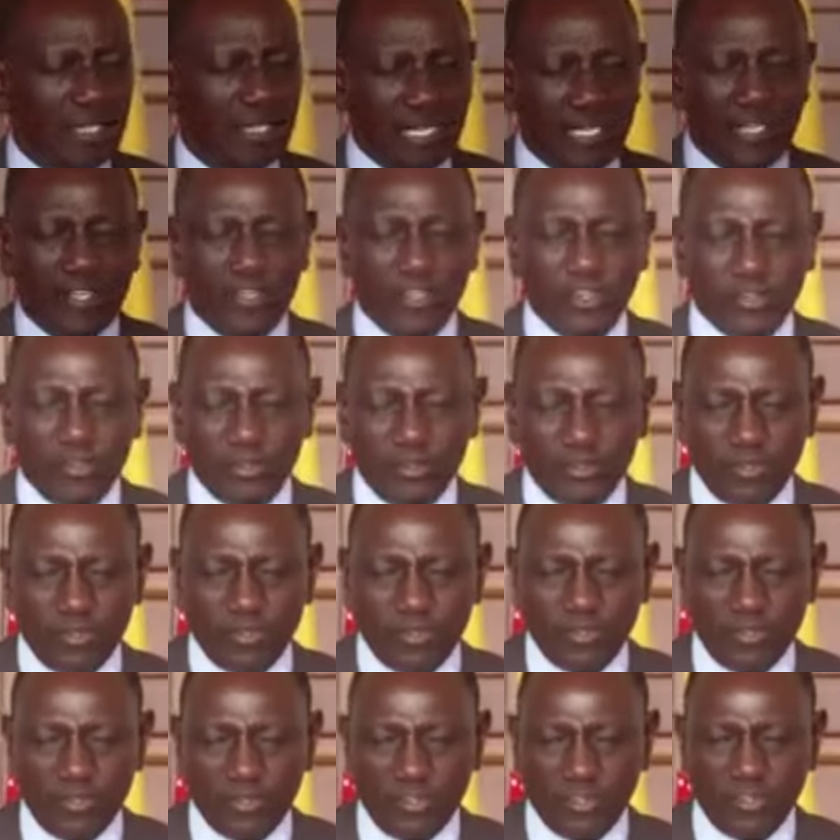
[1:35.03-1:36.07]
your
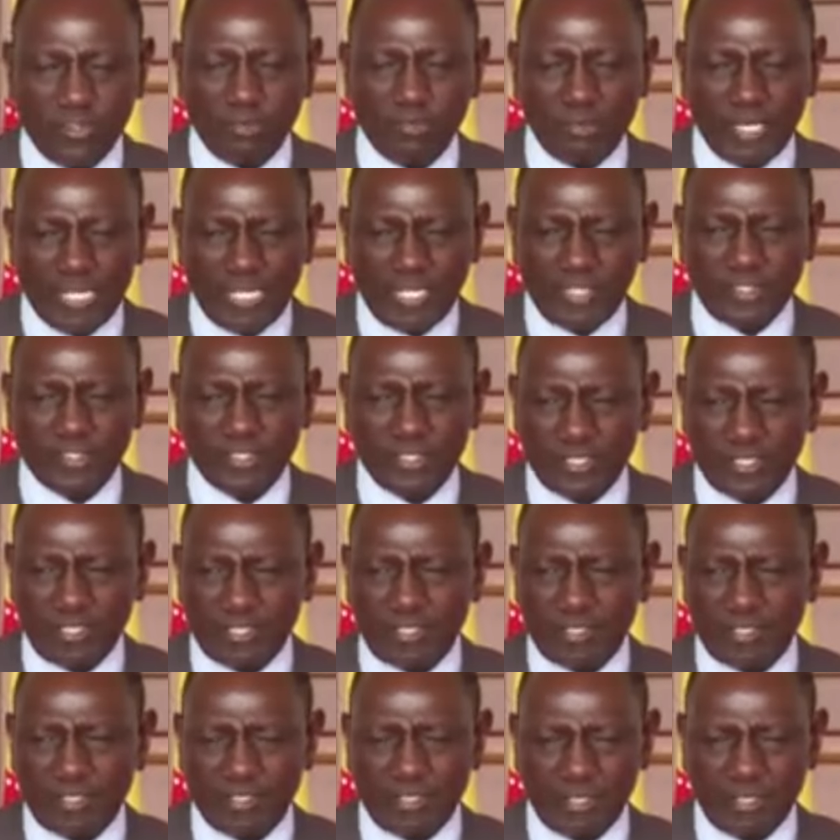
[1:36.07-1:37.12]
nomination
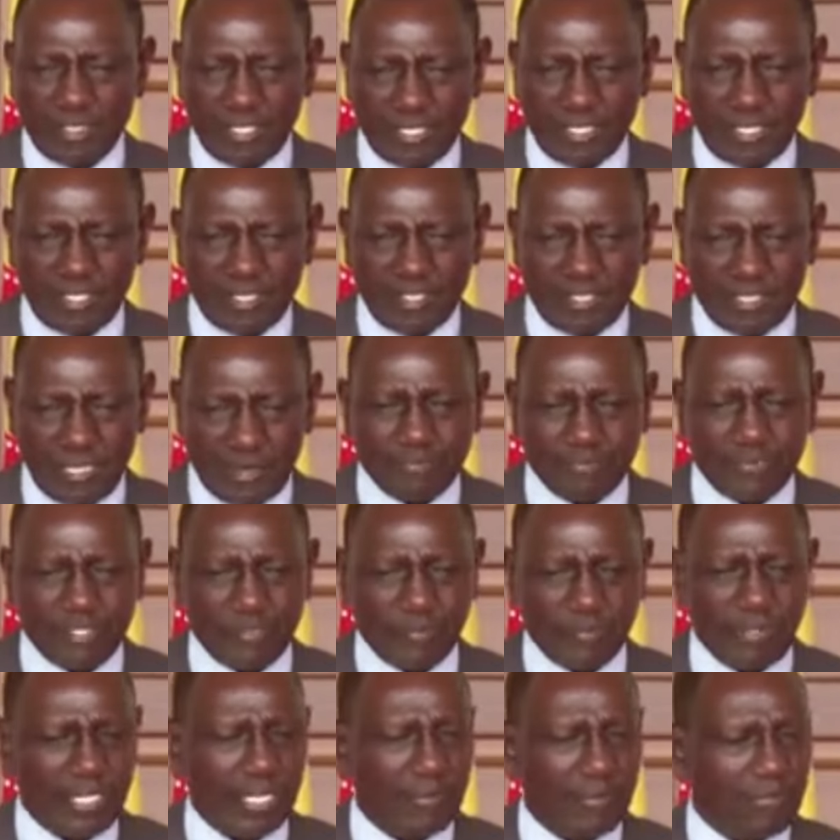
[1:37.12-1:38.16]
and
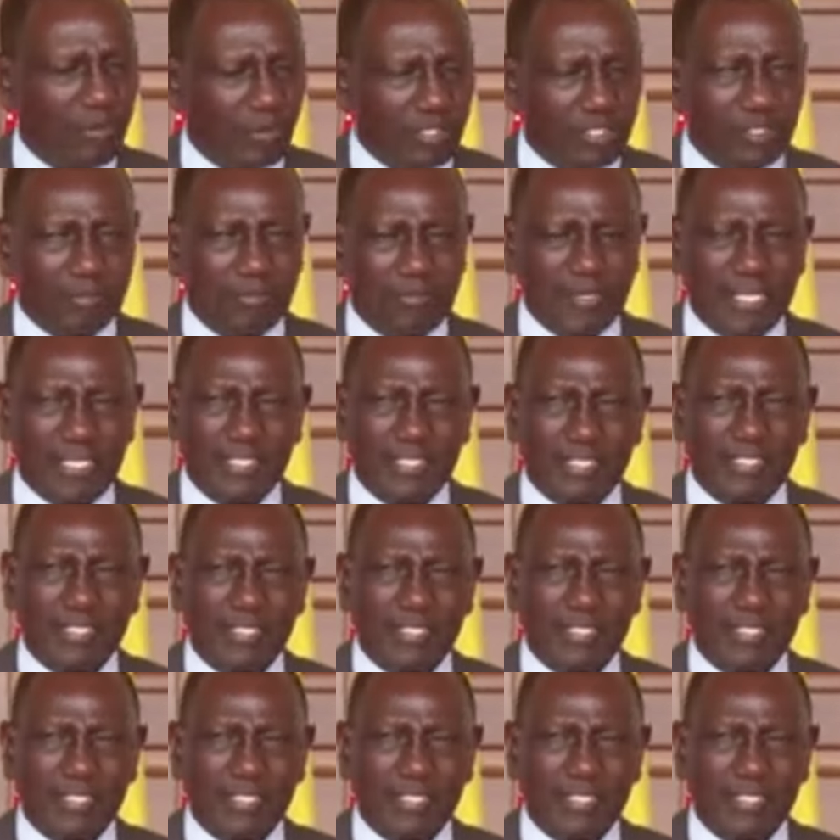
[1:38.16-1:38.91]
subsequent appointment.